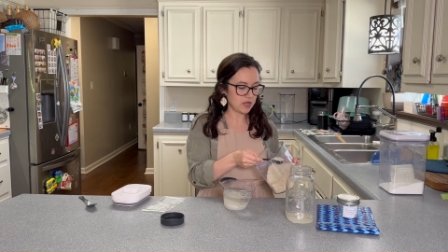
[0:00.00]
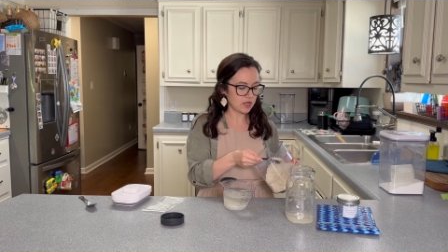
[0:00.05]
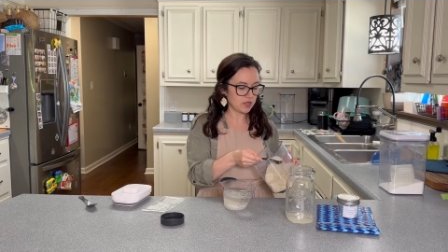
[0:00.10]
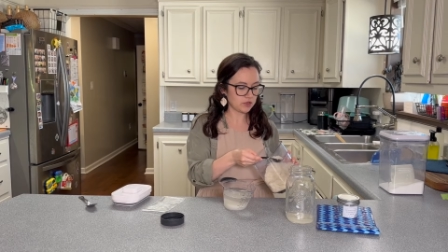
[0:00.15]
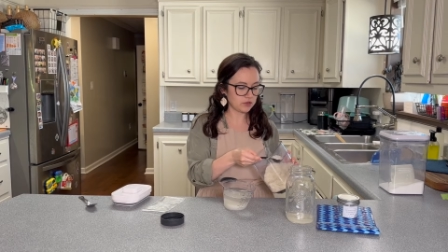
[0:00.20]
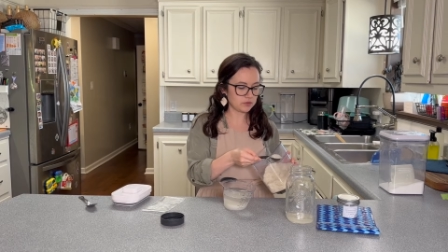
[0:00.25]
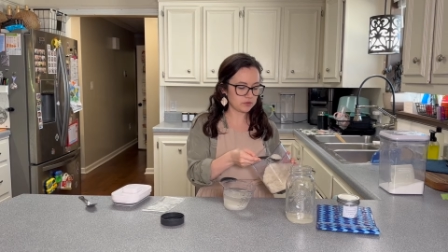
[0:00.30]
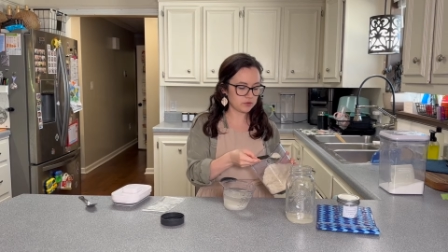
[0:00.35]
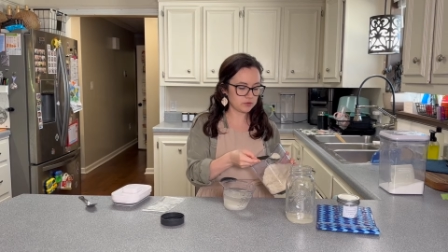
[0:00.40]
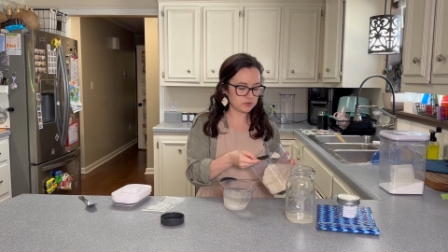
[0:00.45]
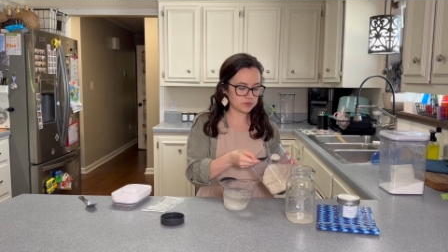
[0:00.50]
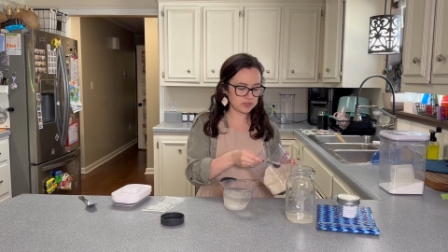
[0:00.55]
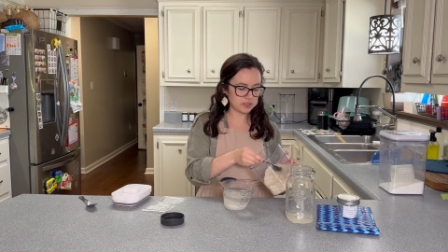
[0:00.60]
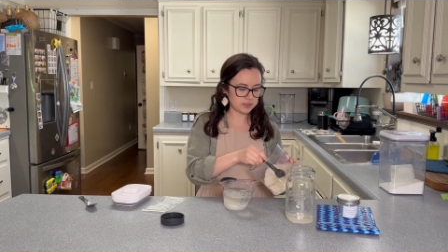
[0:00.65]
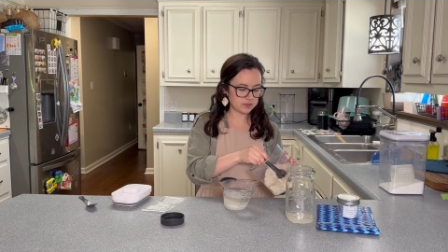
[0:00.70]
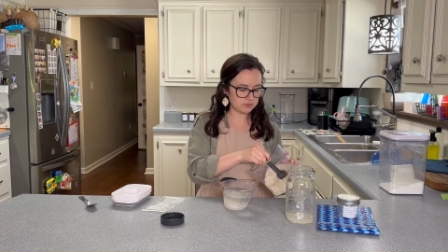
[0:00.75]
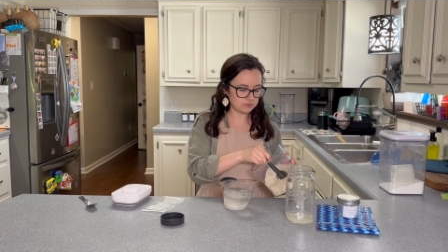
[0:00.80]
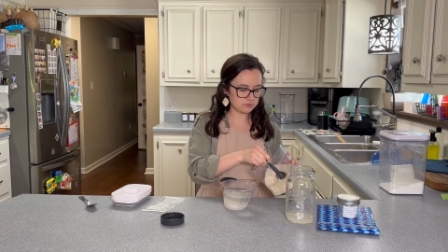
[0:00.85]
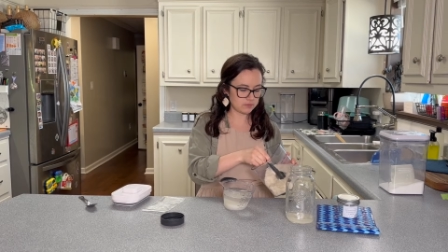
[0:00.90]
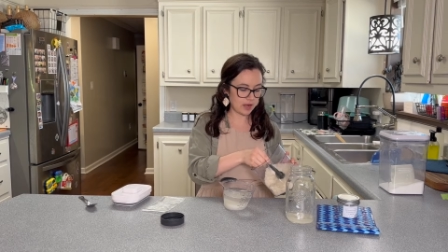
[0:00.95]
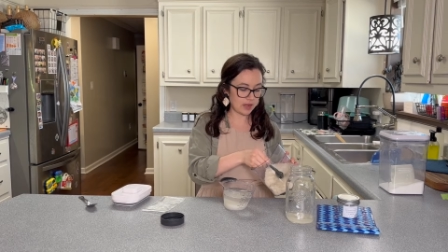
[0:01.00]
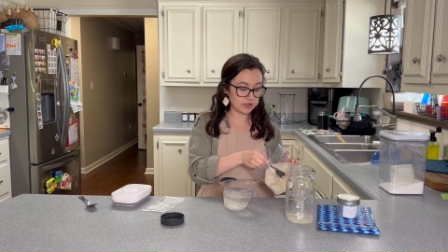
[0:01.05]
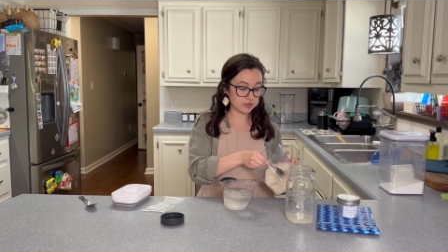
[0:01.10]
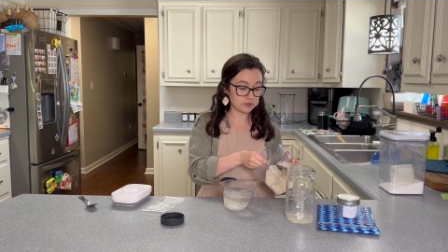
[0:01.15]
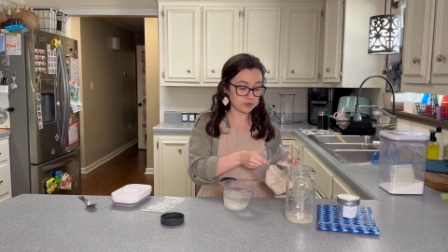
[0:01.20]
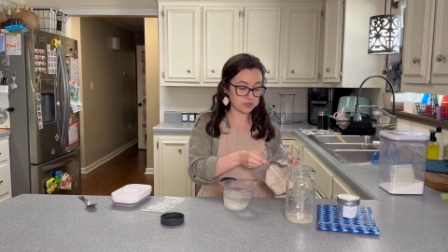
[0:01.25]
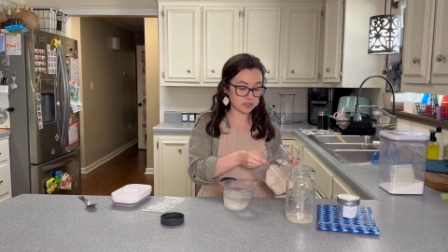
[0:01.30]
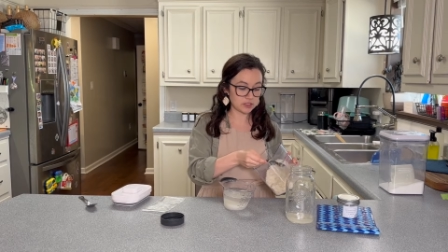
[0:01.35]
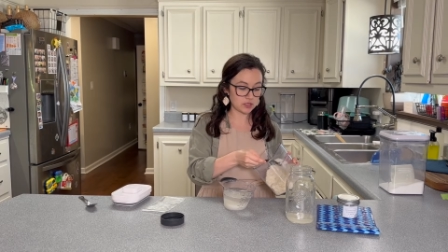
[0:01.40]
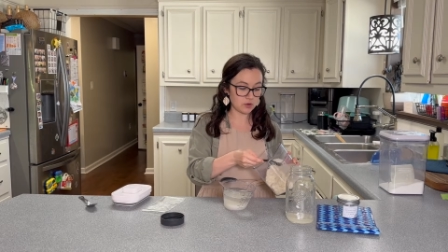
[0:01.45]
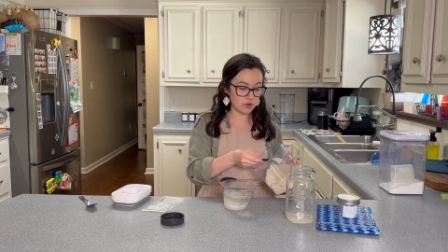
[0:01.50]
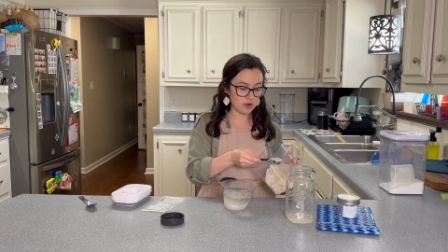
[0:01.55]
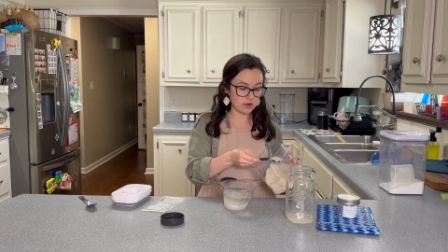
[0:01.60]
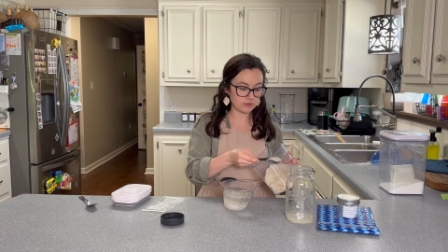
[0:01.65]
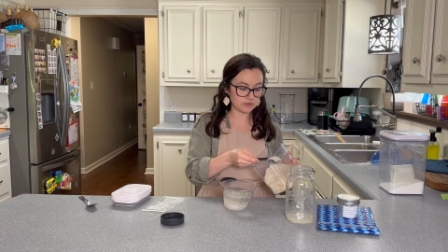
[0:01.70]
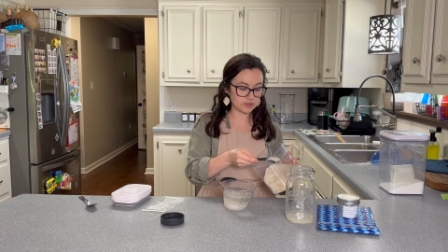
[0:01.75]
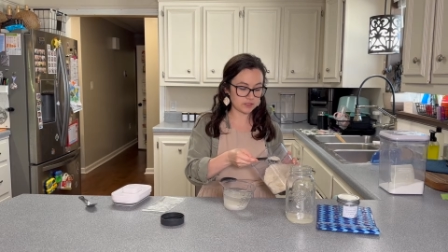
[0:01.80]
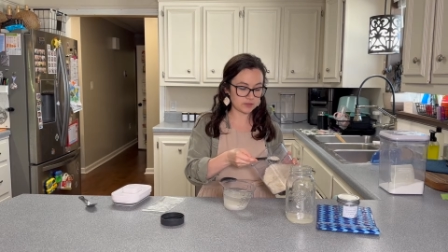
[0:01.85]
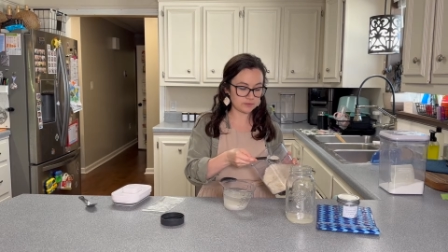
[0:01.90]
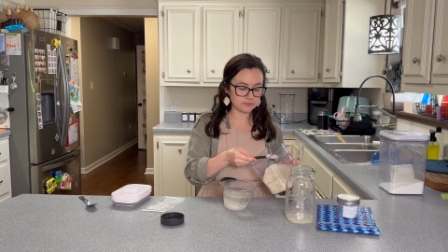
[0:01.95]
I use it so
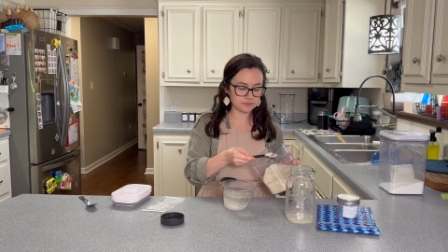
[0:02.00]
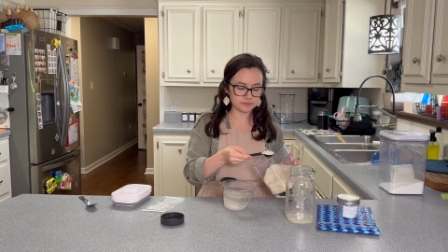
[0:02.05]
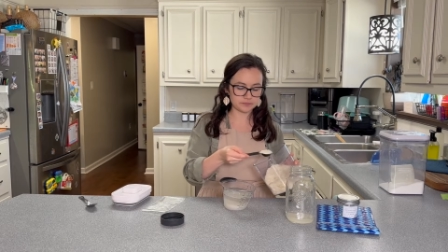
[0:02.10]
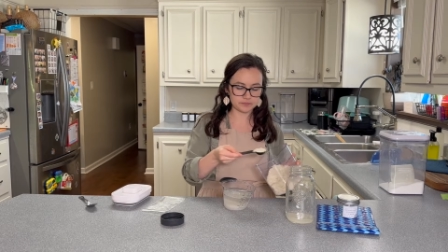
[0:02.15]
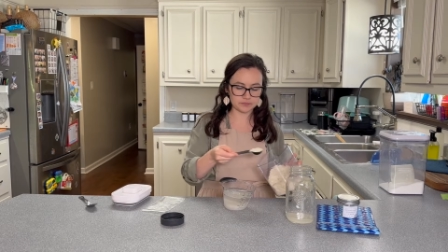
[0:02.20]
often.